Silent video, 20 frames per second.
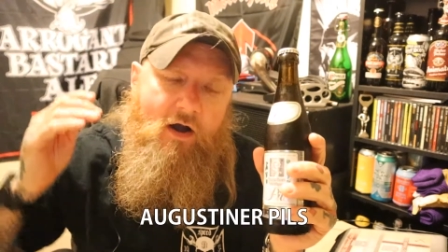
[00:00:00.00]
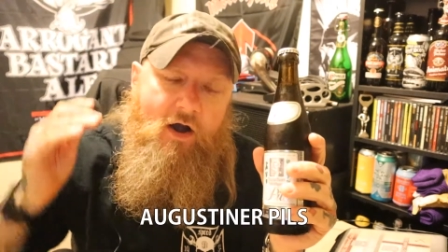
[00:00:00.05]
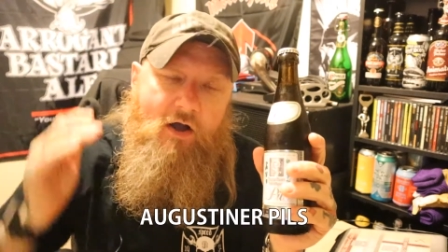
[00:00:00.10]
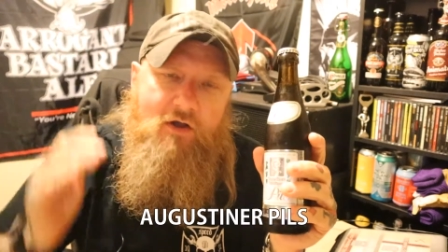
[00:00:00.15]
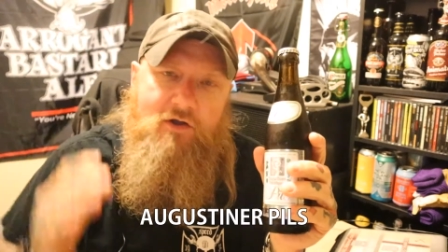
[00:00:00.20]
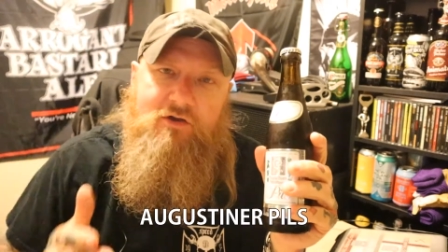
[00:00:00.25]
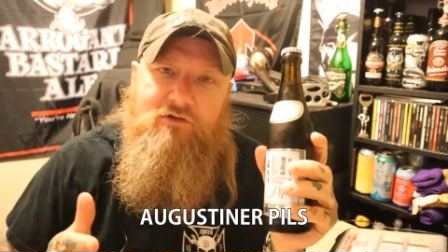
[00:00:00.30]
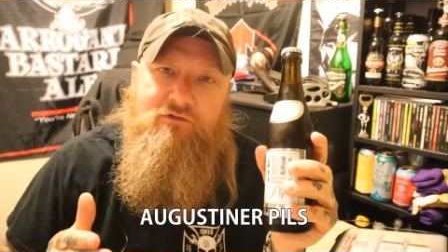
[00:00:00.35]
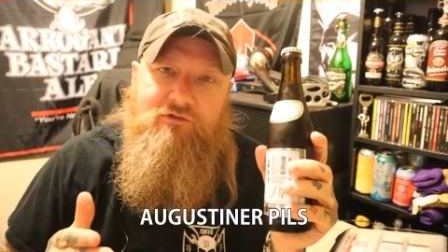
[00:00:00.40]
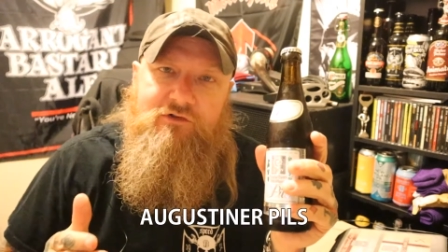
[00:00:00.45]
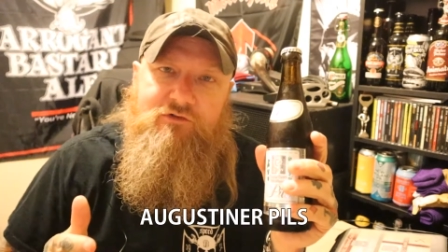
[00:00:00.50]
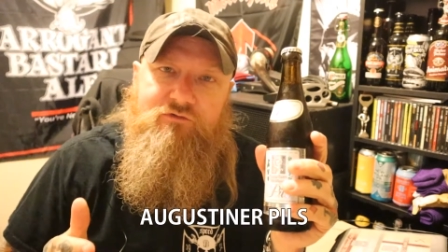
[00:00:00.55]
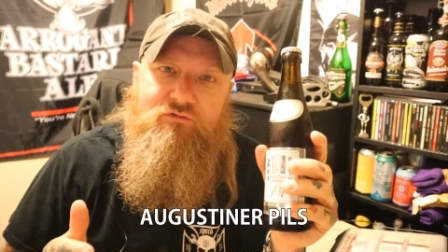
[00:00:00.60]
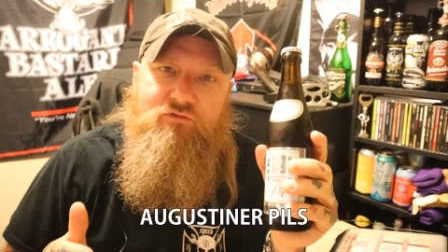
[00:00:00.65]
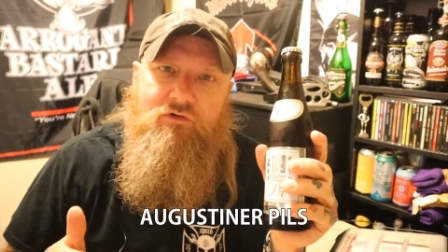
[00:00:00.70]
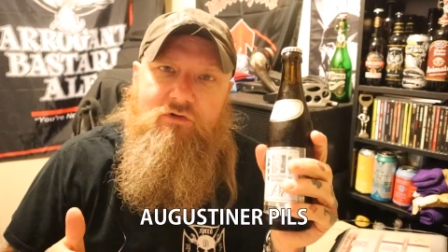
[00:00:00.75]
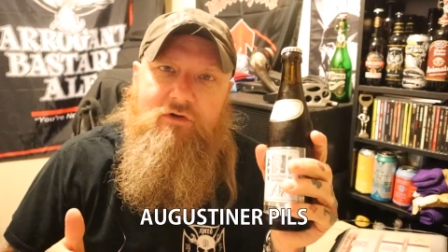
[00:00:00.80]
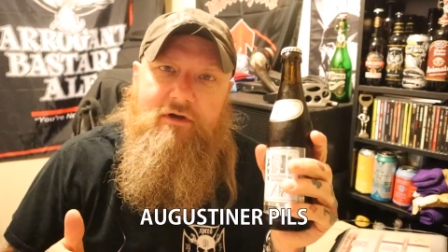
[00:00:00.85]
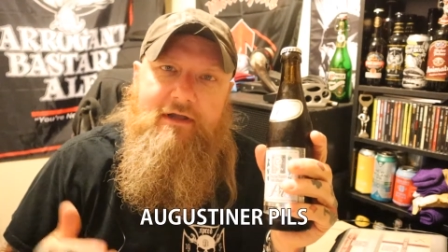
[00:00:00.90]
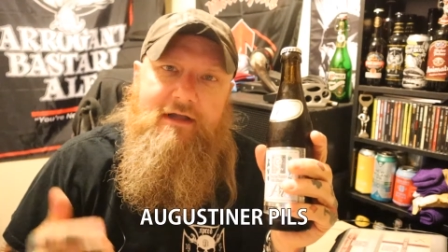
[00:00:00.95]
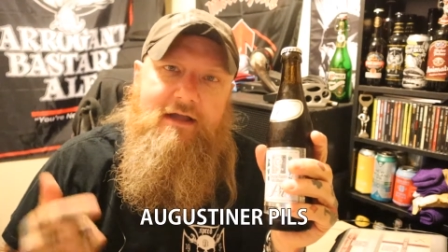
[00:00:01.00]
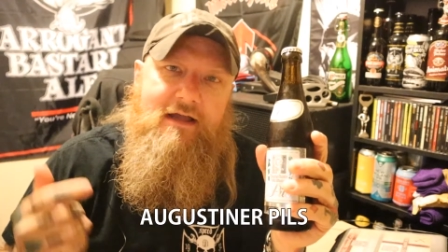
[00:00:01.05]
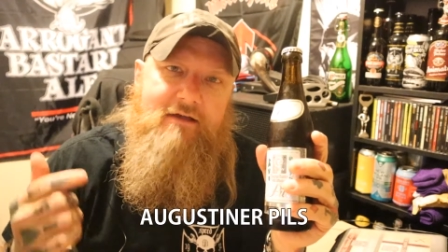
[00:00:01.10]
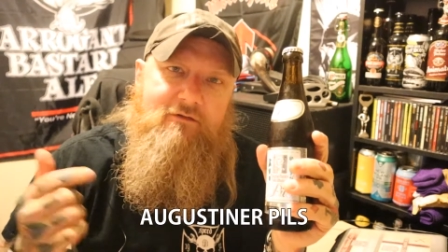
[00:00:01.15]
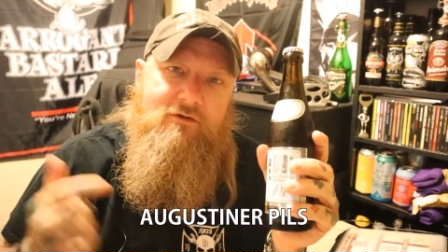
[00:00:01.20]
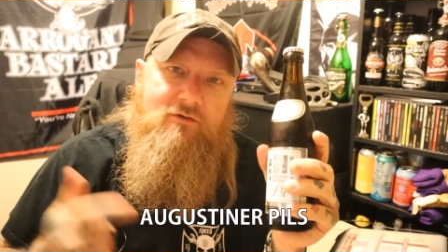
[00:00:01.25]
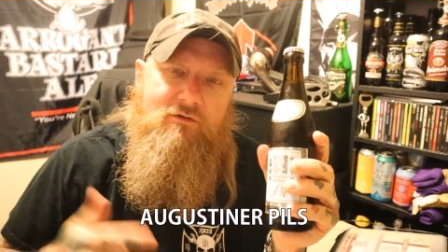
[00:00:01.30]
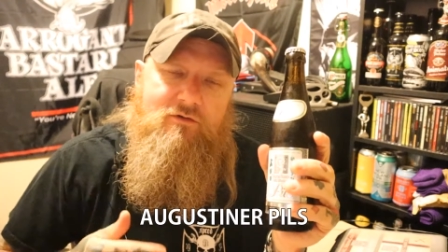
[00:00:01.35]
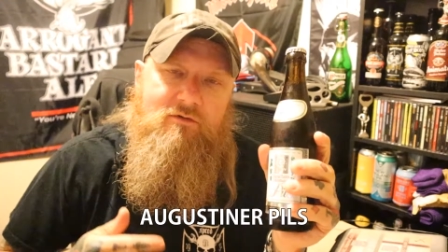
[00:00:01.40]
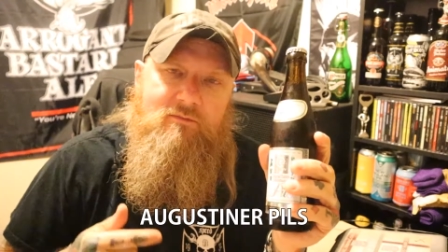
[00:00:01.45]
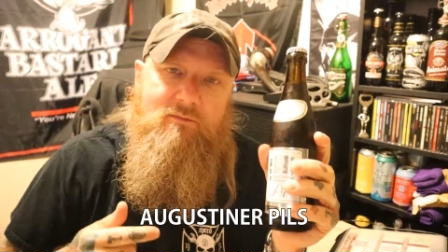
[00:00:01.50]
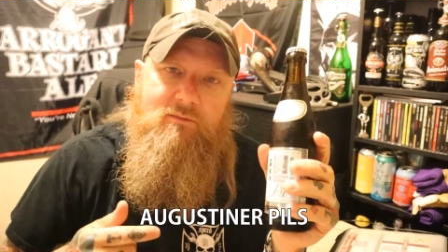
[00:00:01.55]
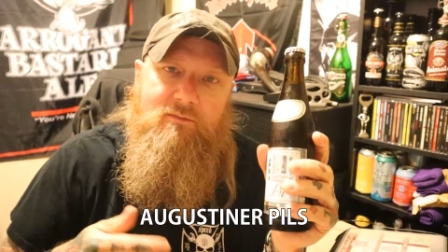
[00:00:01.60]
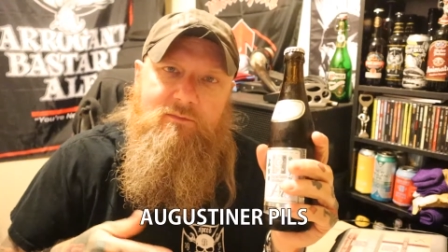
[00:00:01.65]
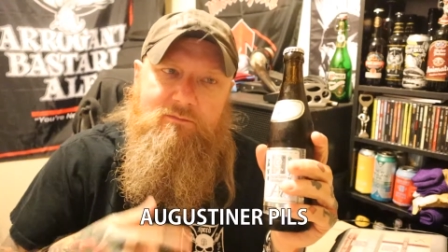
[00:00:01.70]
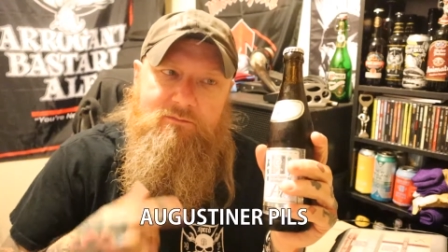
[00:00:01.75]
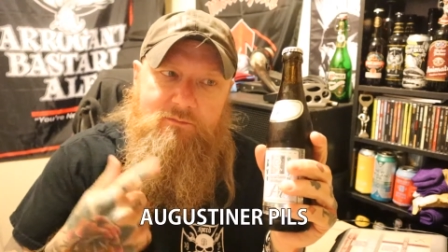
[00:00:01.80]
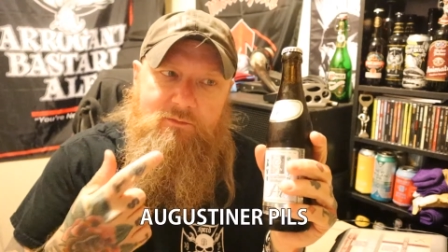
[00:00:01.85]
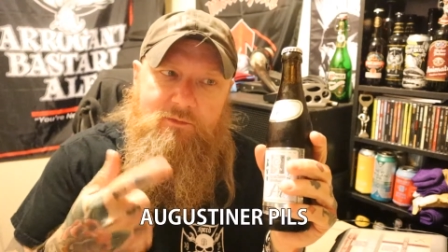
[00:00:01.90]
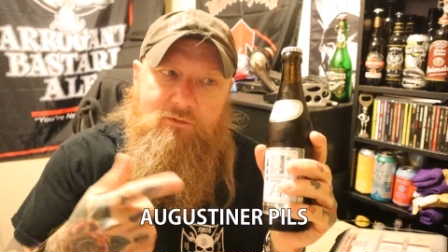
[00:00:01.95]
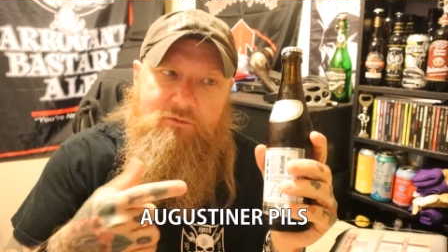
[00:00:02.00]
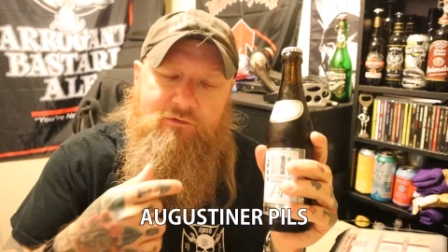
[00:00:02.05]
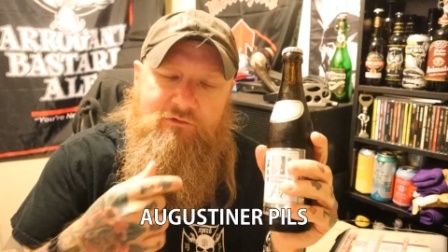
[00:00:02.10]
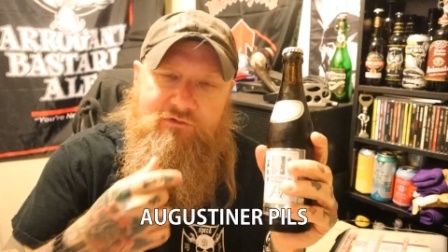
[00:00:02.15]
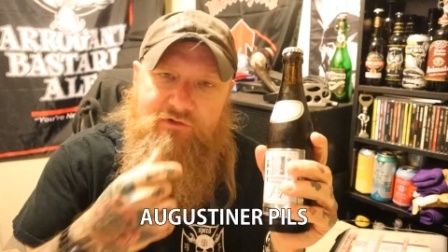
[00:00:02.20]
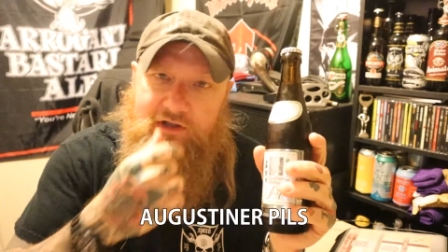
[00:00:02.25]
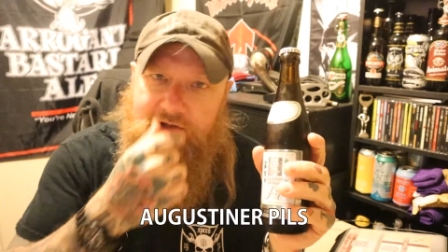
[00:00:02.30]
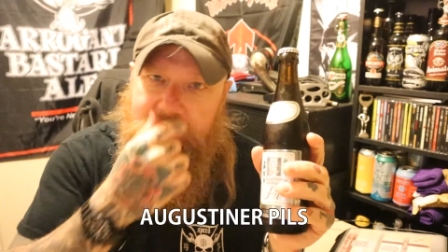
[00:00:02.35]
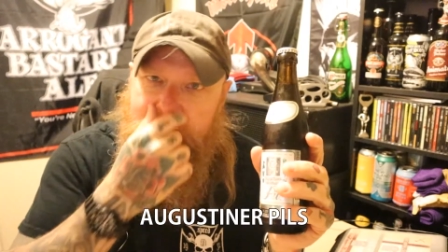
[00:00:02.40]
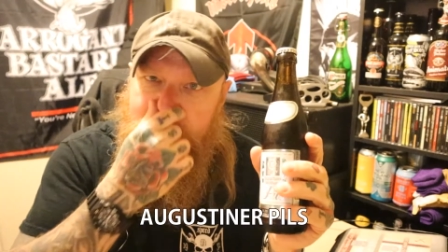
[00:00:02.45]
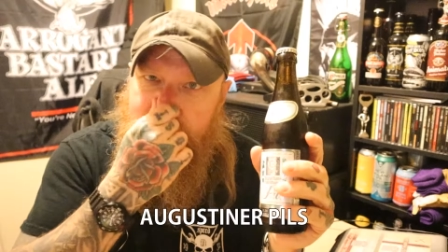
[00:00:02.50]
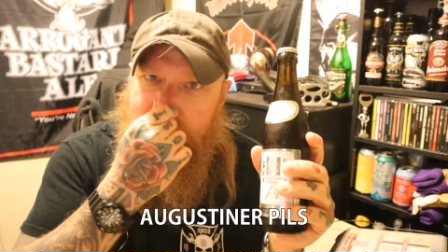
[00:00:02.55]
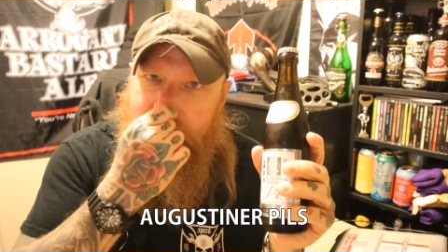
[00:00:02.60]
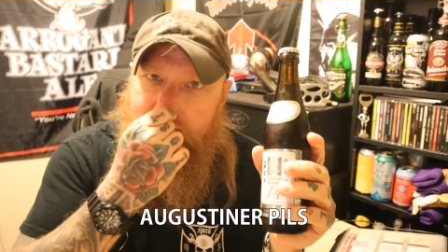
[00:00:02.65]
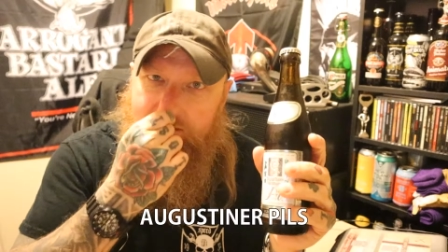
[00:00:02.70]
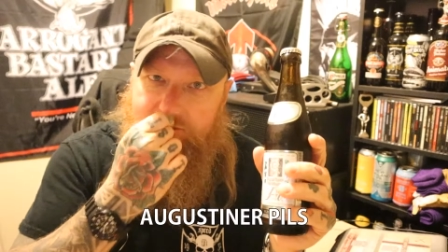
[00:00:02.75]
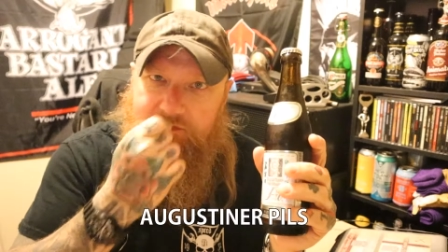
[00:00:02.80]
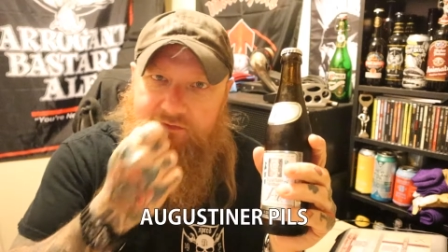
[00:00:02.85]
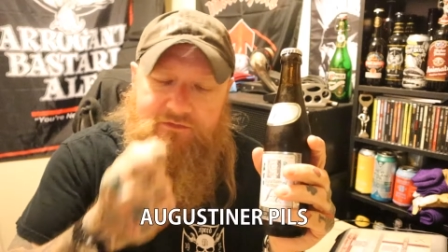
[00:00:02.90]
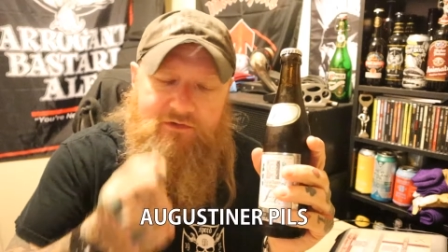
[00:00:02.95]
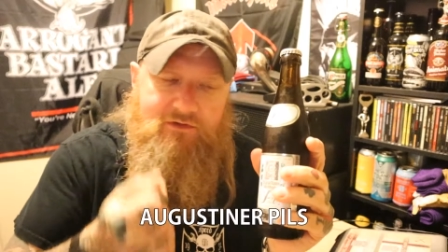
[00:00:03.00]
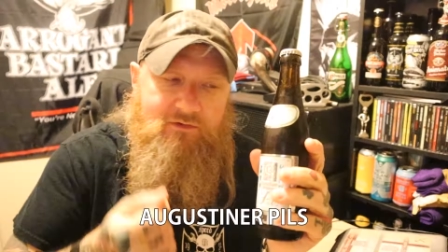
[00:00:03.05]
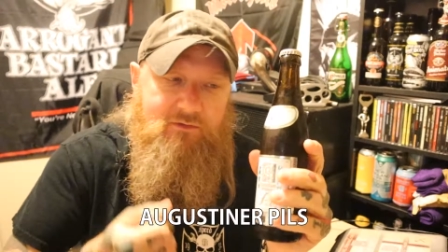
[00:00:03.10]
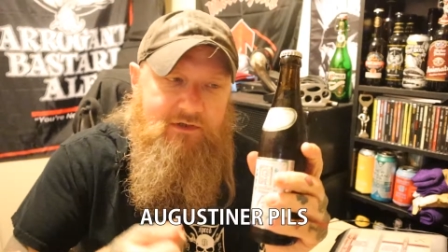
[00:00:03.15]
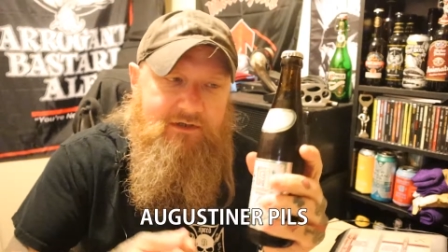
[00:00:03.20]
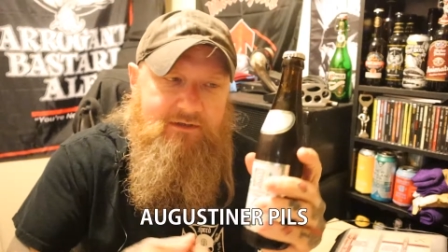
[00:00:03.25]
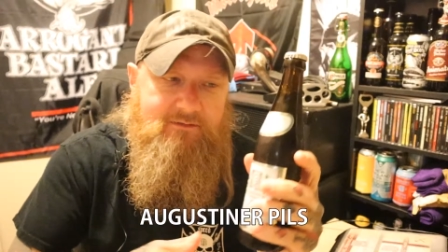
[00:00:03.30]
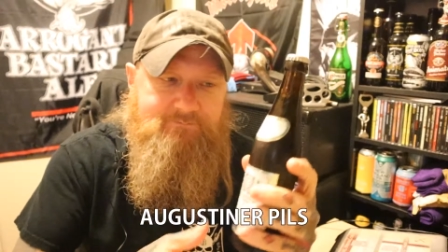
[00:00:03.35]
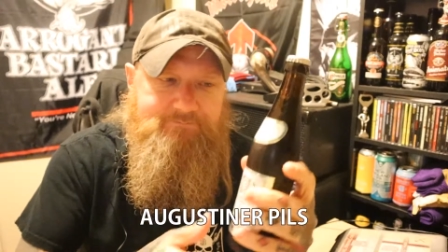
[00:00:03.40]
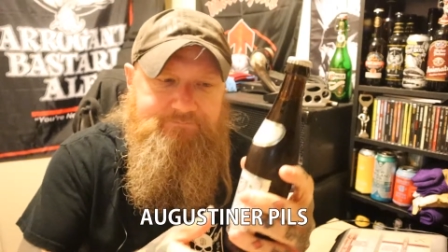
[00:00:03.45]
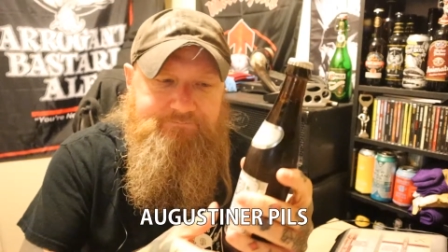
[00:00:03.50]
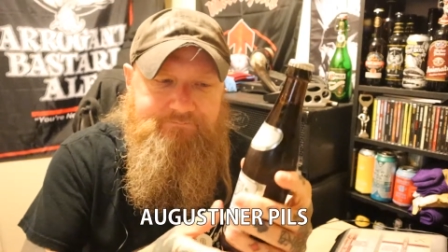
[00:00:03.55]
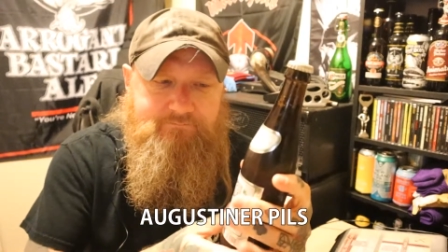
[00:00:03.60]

I urge you to try it. Have a look on the channel. I've reviewed it.